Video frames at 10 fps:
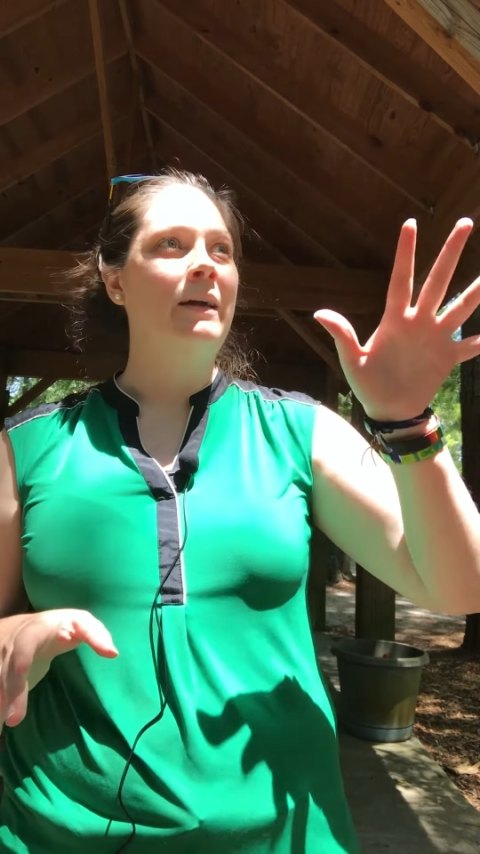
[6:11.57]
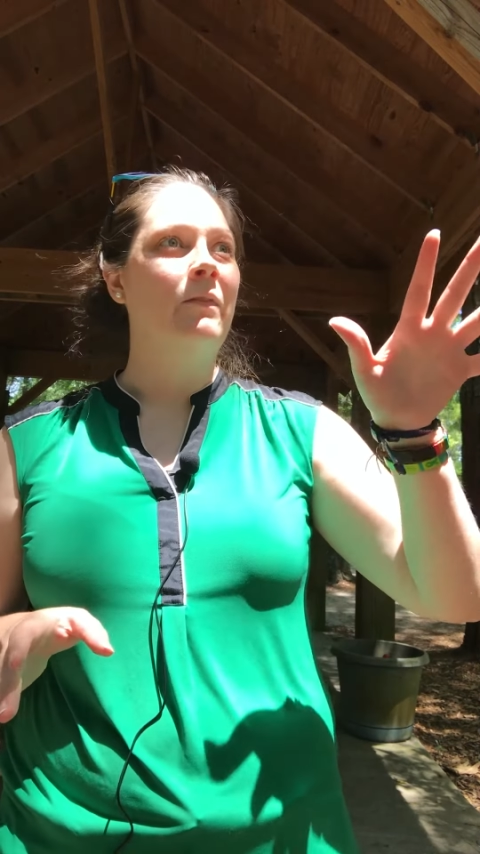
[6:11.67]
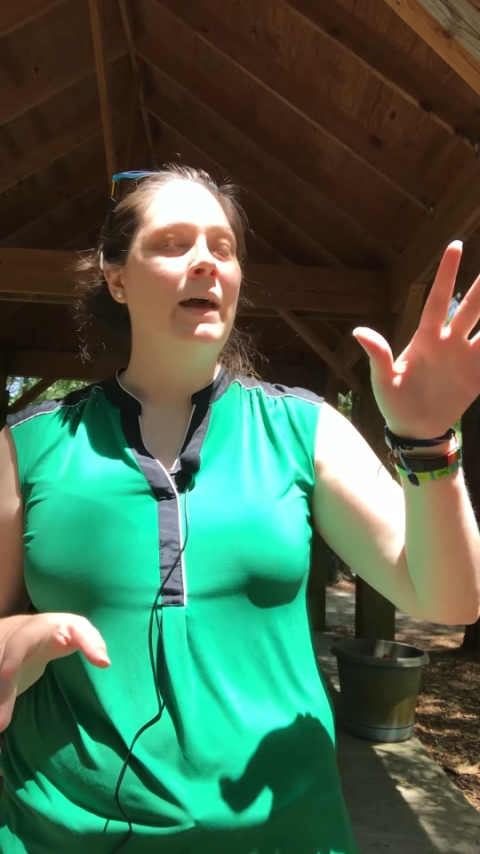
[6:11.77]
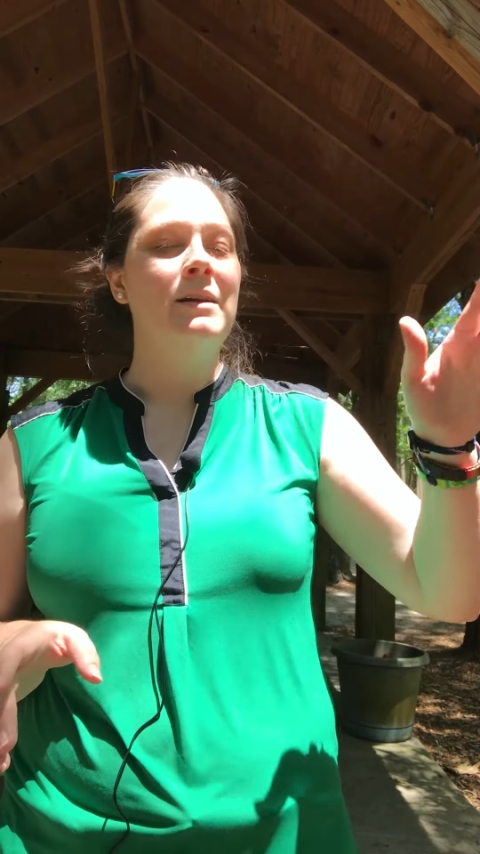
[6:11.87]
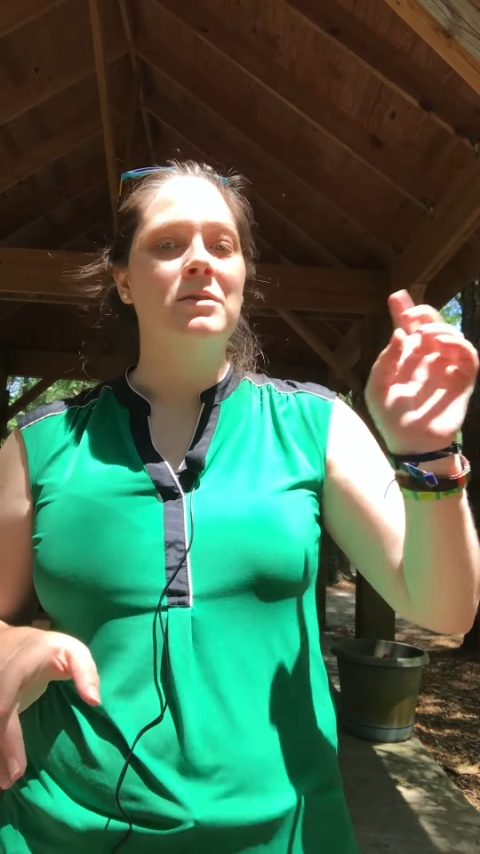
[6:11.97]

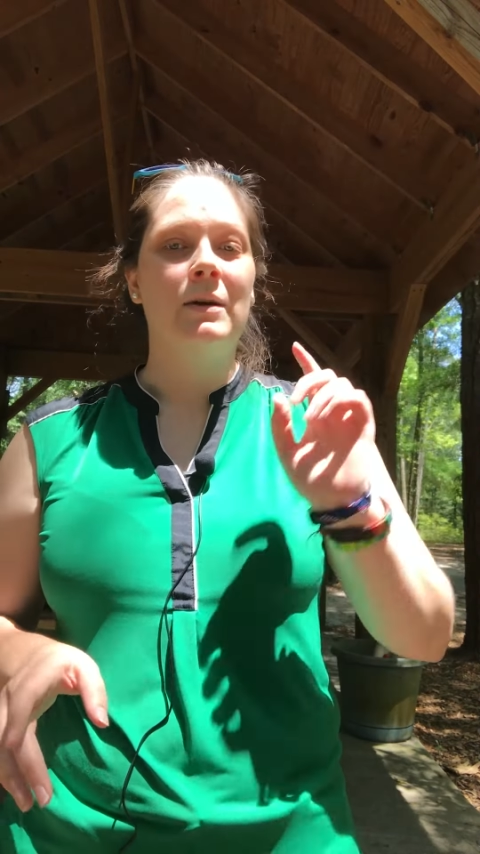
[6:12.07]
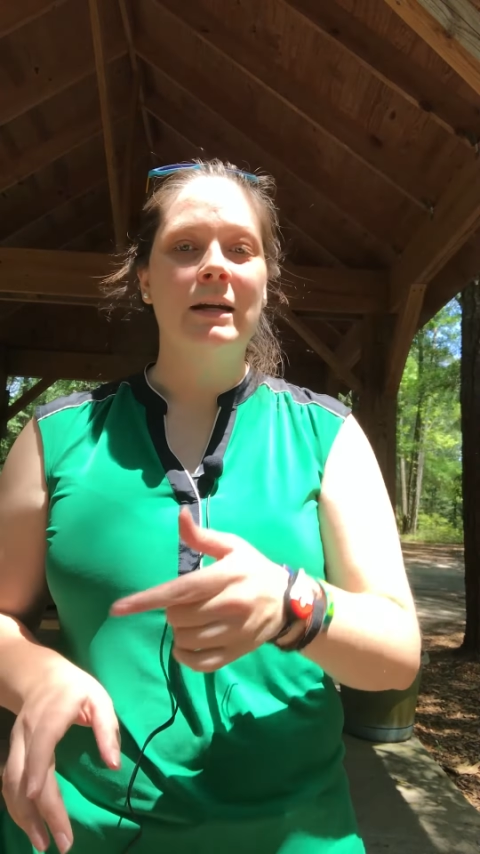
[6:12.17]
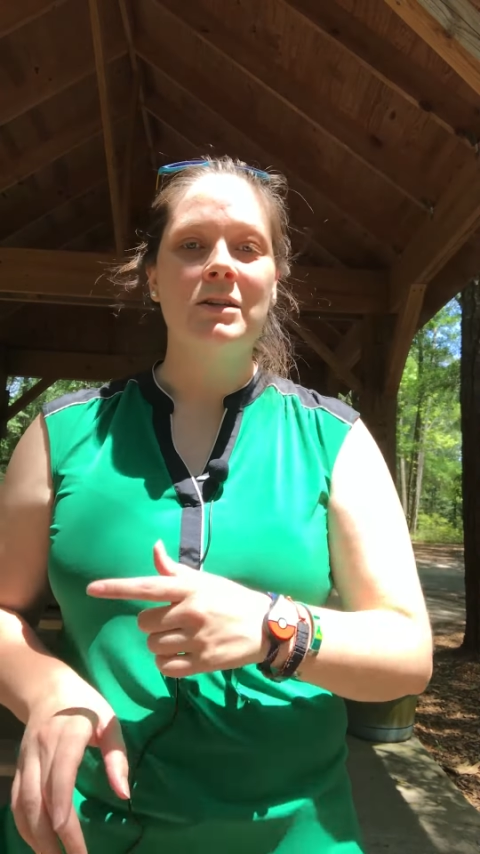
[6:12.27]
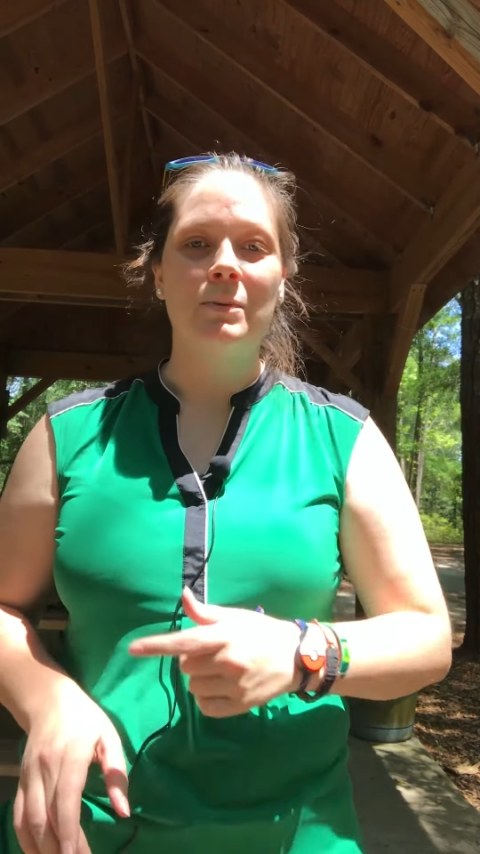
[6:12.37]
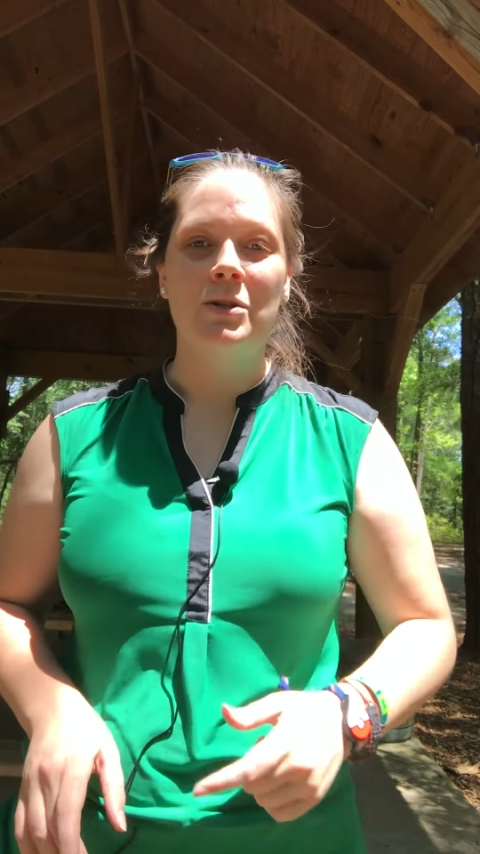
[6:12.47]
light, so
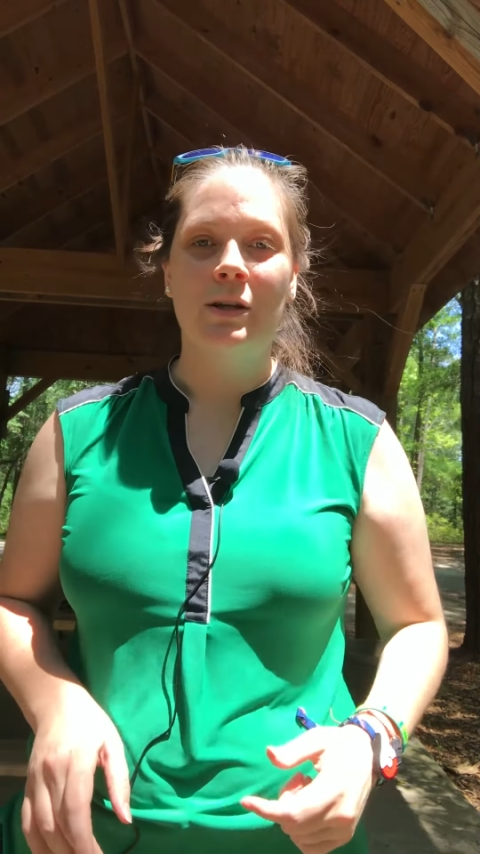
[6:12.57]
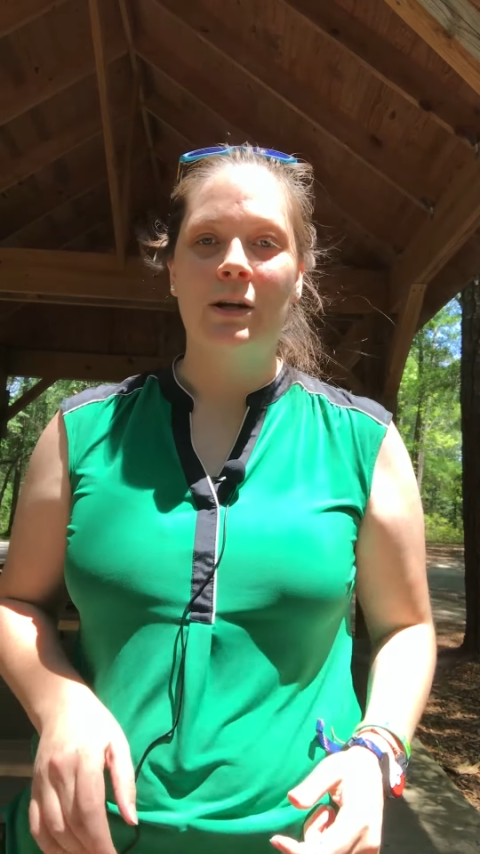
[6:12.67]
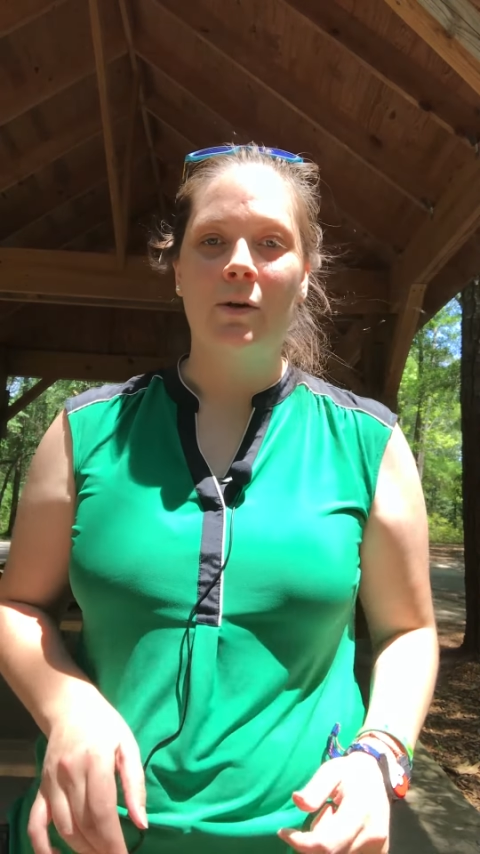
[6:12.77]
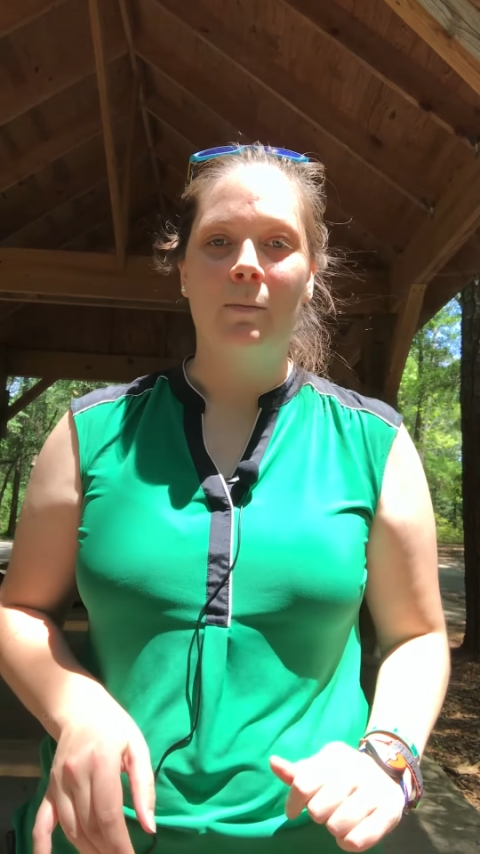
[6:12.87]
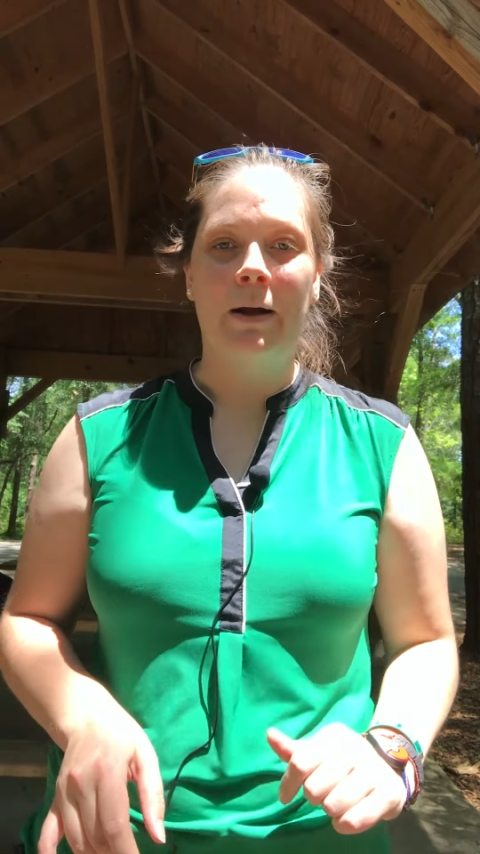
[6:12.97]
here's what you
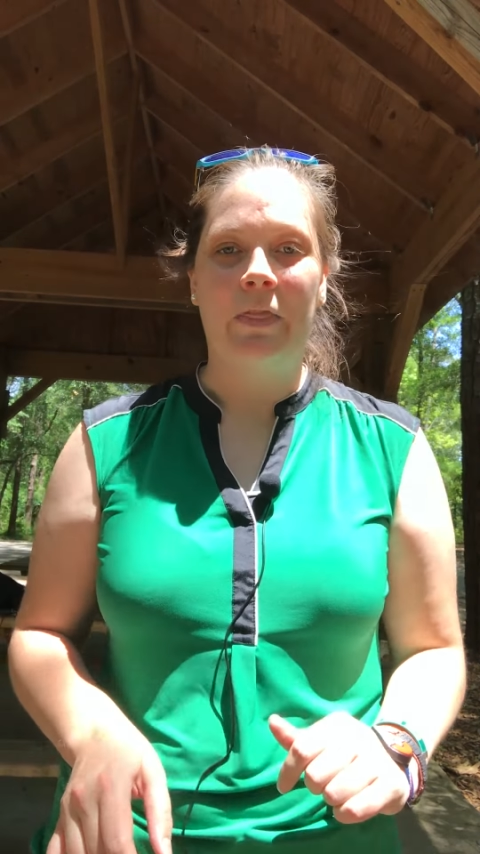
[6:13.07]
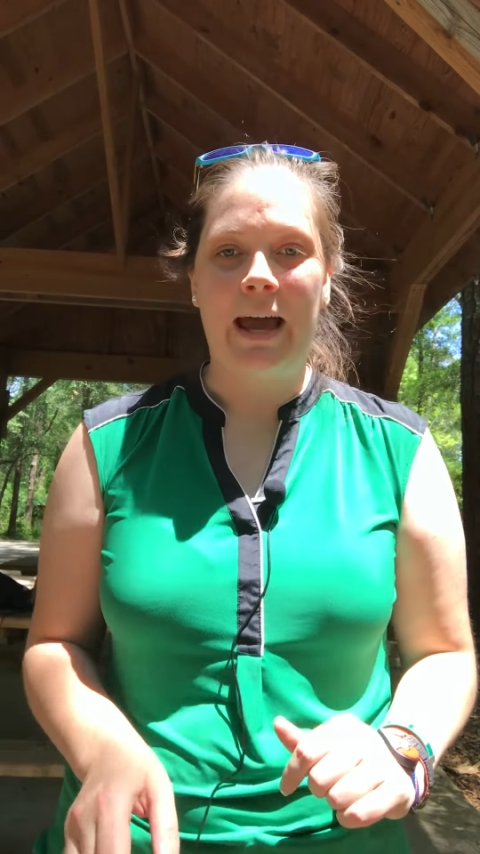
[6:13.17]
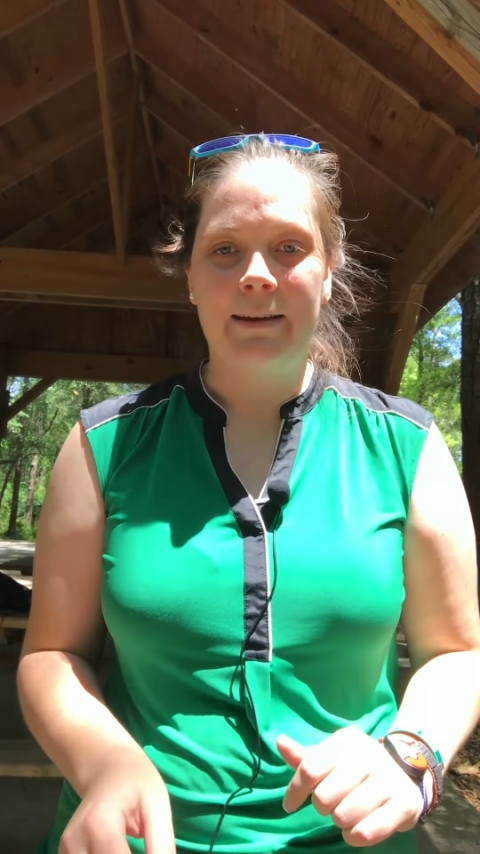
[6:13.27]
can do about that.